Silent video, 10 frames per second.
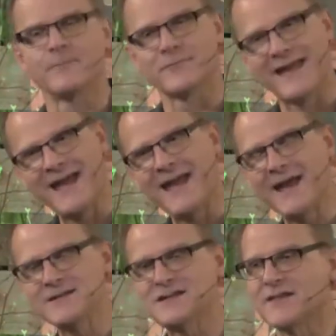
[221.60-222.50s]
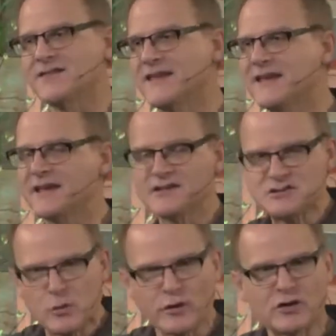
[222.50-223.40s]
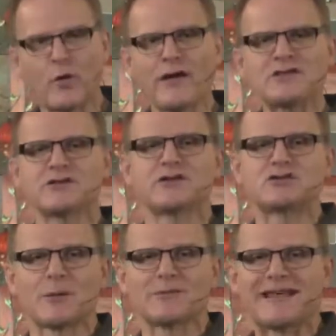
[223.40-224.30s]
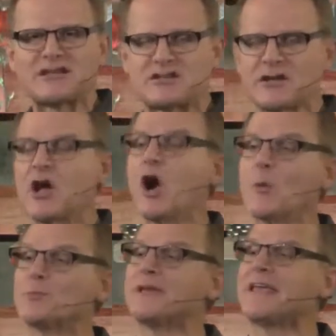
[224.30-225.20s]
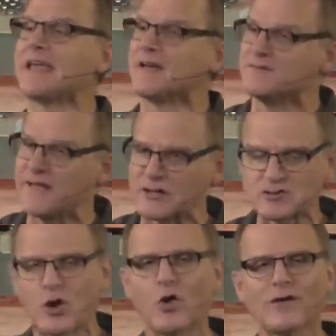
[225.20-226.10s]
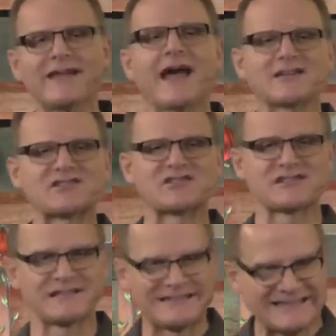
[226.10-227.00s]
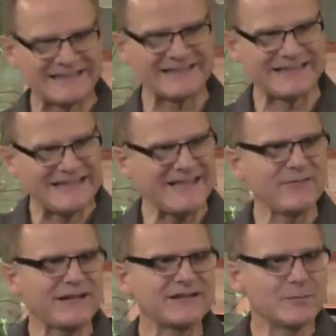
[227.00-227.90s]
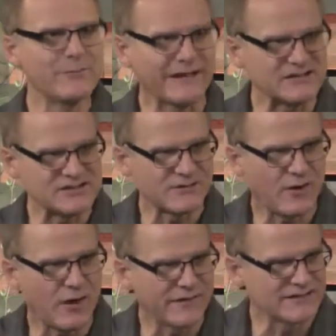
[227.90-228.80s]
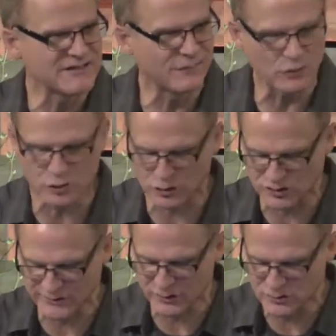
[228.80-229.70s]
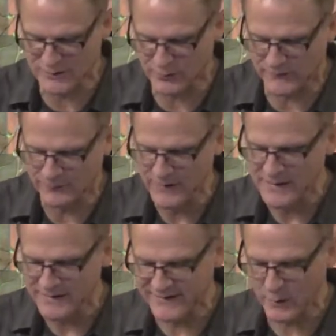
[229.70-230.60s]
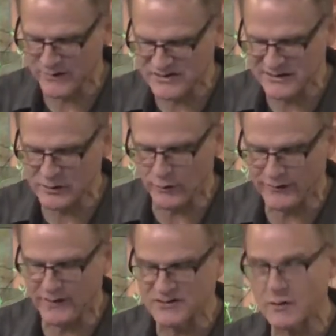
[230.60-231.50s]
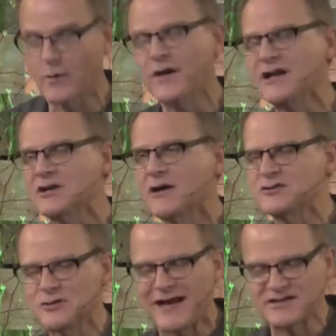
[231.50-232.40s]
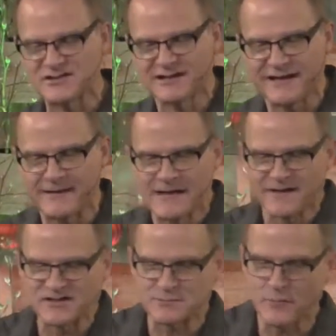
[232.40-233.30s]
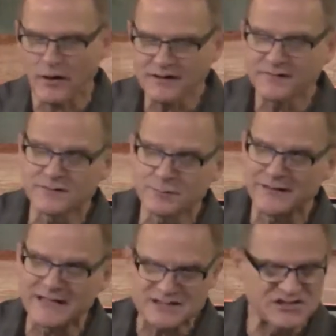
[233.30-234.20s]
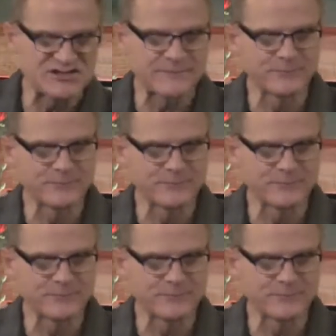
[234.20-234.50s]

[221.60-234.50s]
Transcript: And these who are going through the tribulation are being victorious, even in the midst of all the difficulty and trouble that we see going on. So I want to contrast today this mark of the beast